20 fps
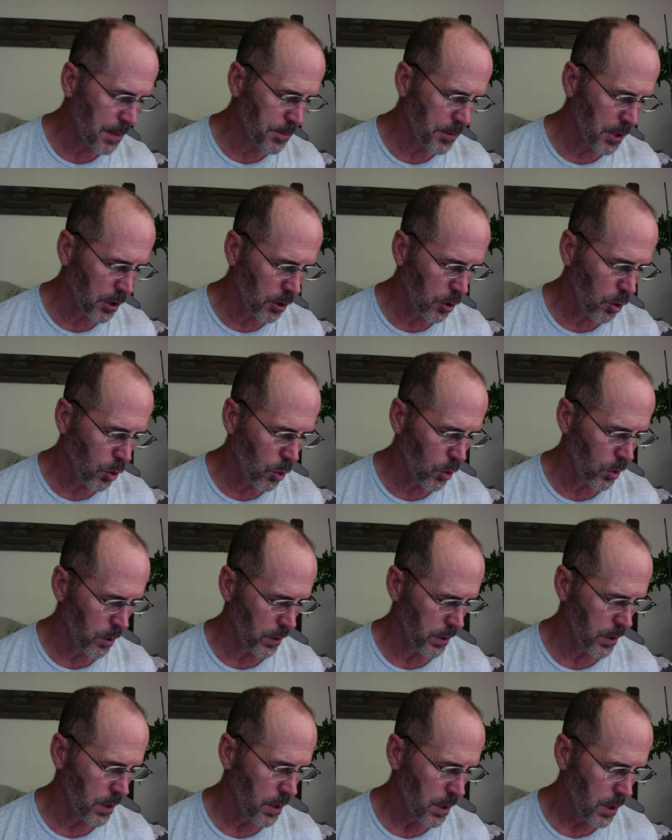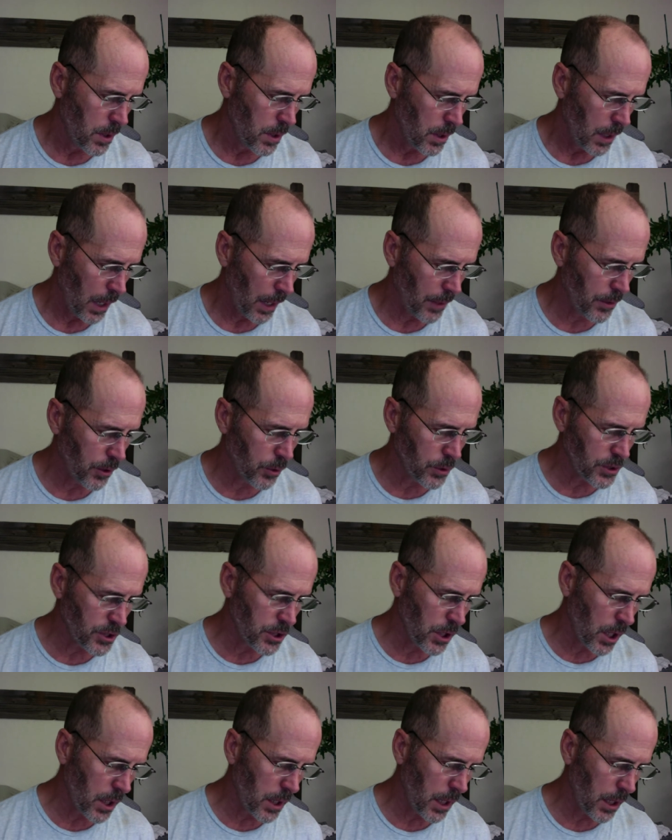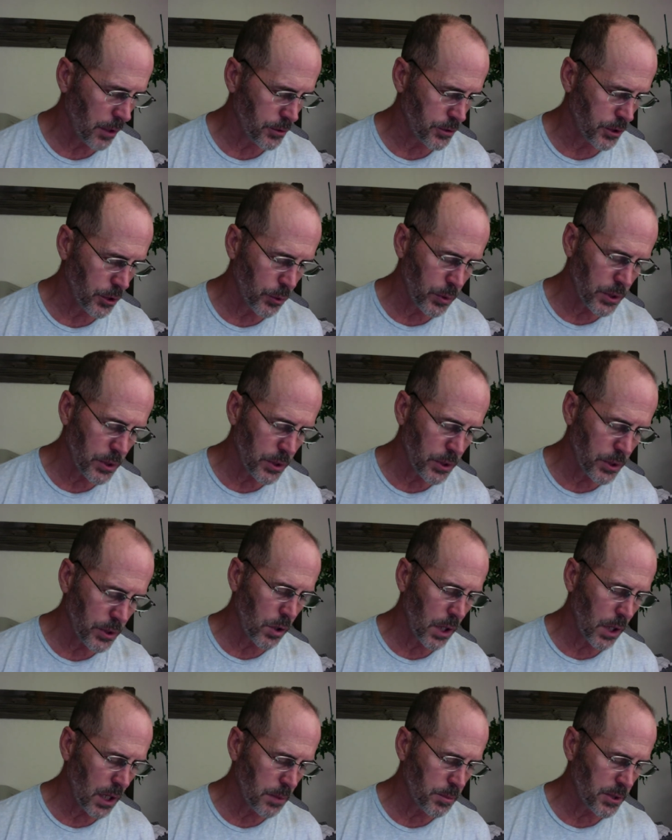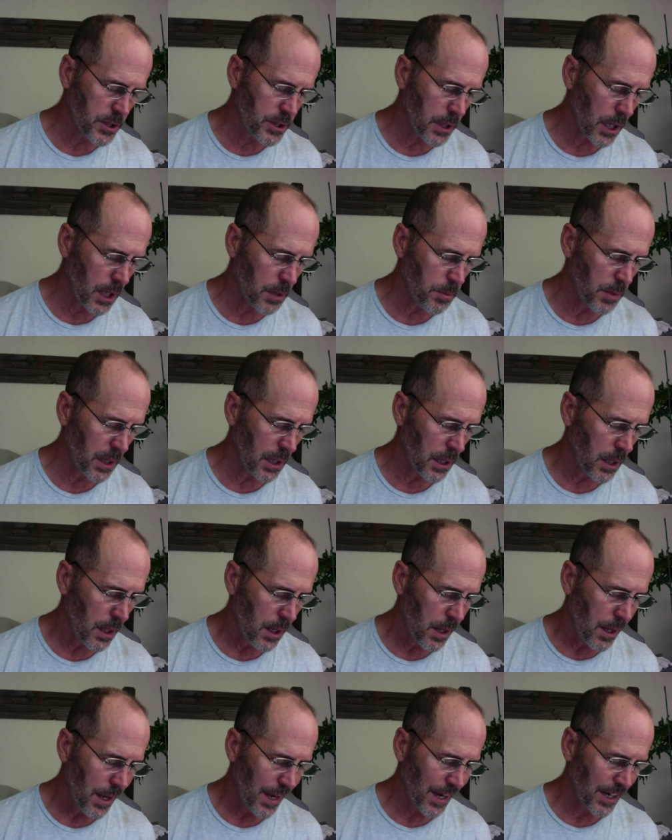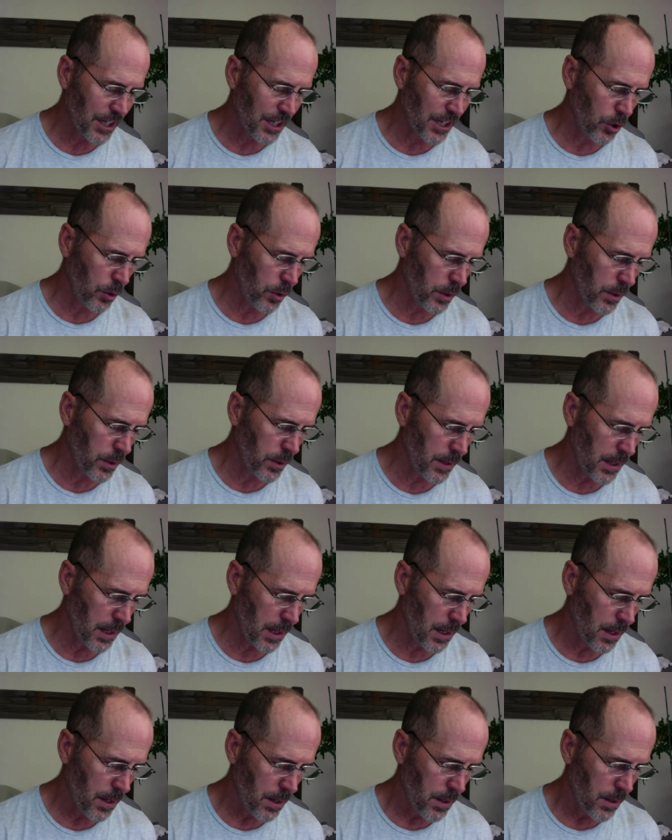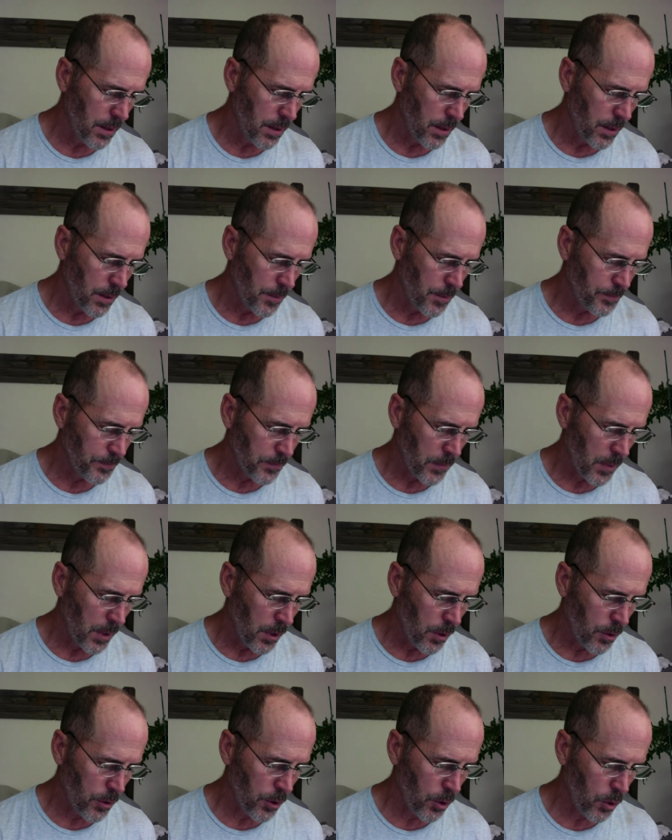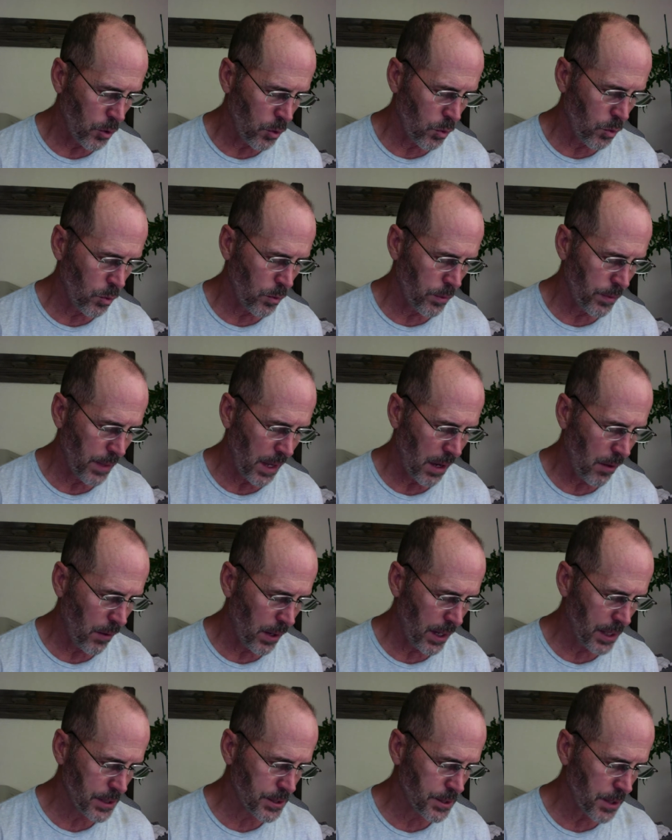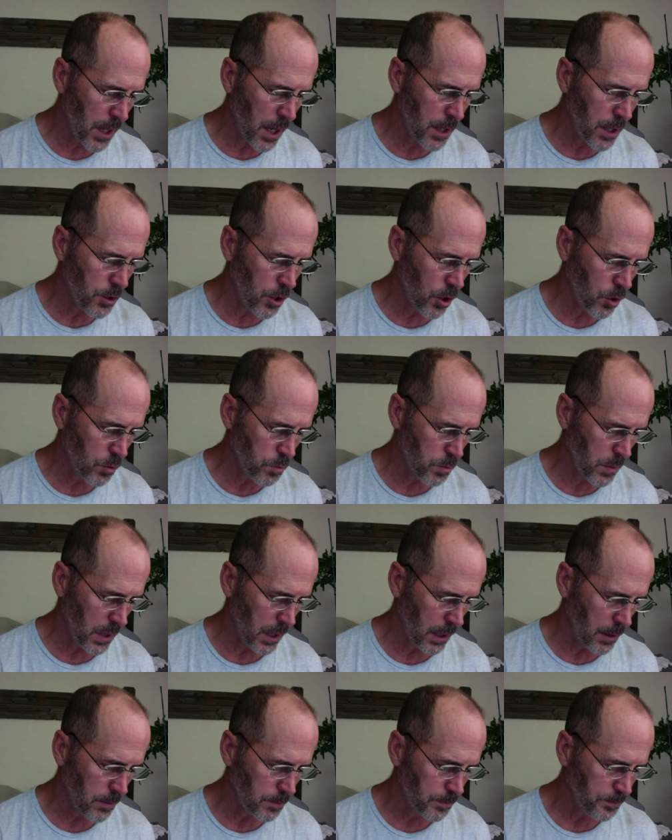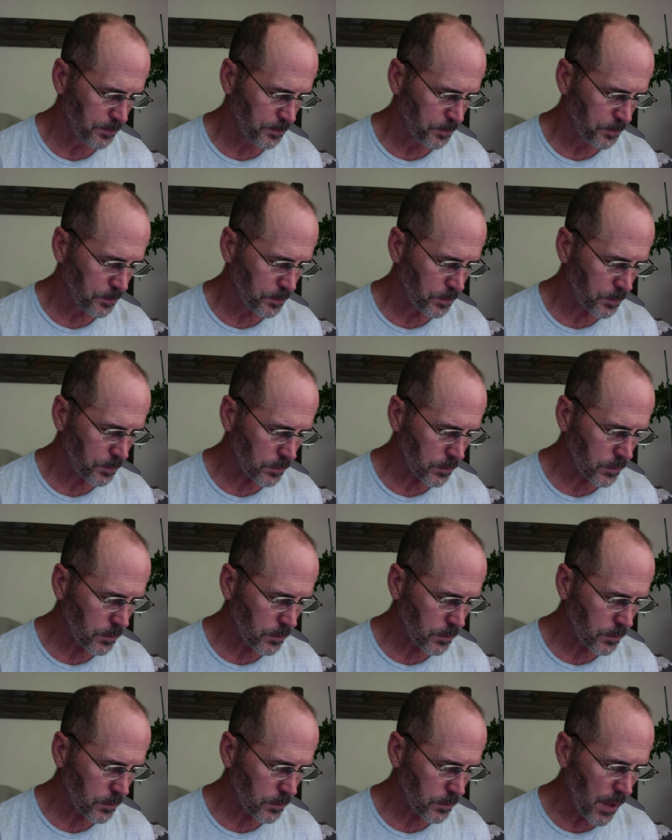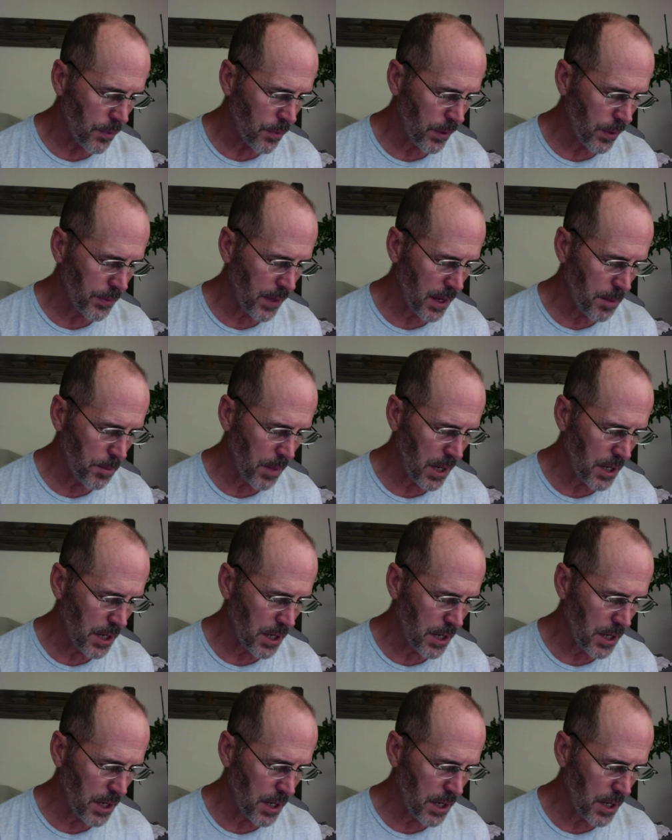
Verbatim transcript: the Lord, and there is none else. There is no God beside me. I girded thee, though thou hast not known me, that they may